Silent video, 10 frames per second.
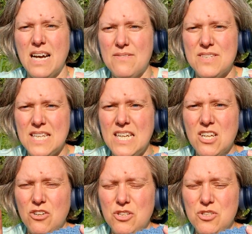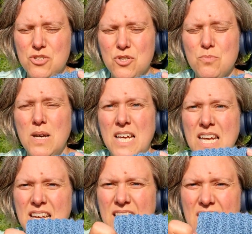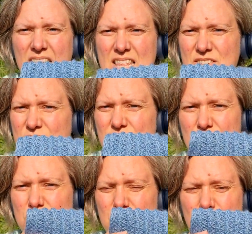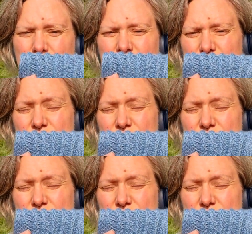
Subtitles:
I've seen it on YouTube. There's a tutorial,